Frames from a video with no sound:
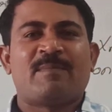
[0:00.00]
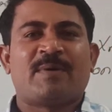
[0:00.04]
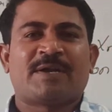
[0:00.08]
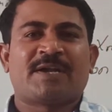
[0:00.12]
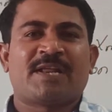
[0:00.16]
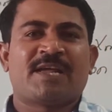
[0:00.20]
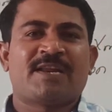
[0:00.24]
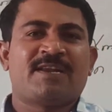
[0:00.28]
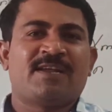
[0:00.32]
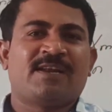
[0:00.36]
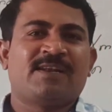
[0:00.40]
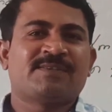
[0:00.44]

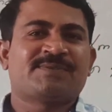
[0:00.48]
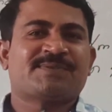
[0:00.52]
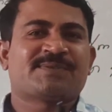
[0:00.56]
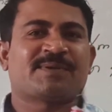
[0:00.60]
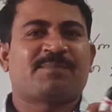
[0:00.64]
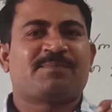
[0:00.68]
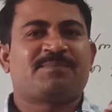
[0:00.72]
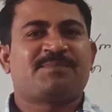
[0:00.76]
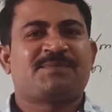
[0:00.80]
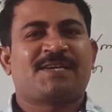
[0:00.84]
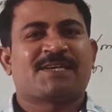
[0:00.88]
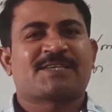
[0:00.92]
material
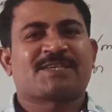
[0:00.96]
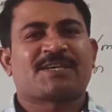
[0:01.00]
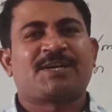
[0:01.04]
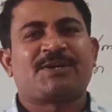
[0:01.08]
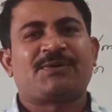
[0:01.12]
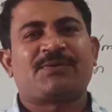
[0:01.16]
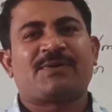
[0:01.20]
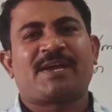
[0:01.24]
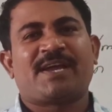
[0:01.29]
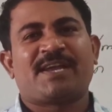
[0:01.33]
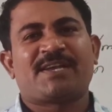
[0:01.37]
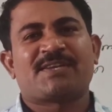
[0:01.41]

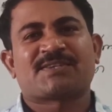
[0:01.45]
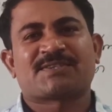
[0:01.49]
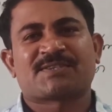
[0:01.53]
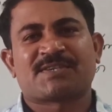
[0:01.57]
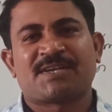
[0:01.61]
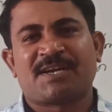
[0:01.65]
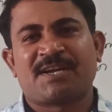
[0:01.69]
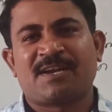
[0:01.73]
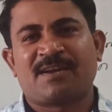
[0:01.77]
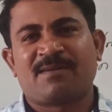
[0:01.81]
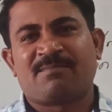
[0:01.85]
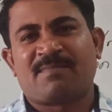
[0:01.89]
subjected to
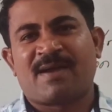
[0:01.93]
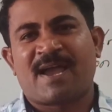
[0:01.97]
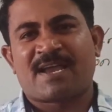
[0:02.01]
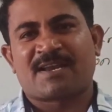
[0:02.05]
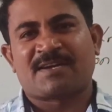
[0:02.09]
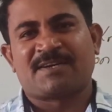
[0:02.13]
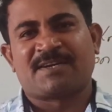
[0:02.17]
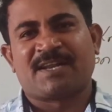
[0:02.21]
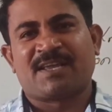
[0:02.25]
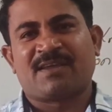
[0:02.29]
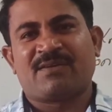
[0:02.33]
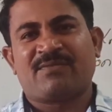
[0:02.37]
external
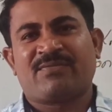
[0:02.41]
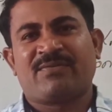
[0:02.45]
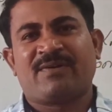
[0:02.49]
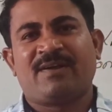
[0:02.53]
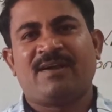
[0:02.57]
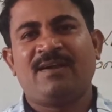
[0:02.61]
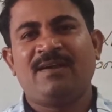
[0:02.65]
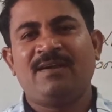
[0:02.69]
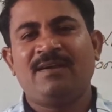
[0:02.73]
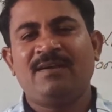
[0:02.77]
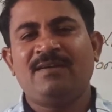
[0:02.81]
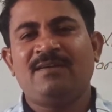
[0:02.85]
magnetic
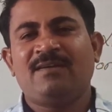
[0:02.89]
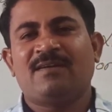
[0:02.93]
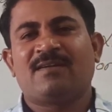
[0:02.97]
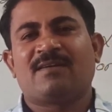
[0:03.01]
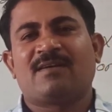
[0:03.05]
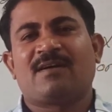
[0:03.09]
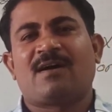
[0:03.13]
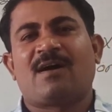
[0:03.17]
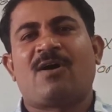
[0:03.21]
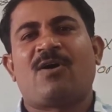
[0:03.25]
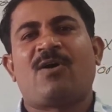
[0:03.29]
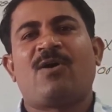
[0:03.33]
field,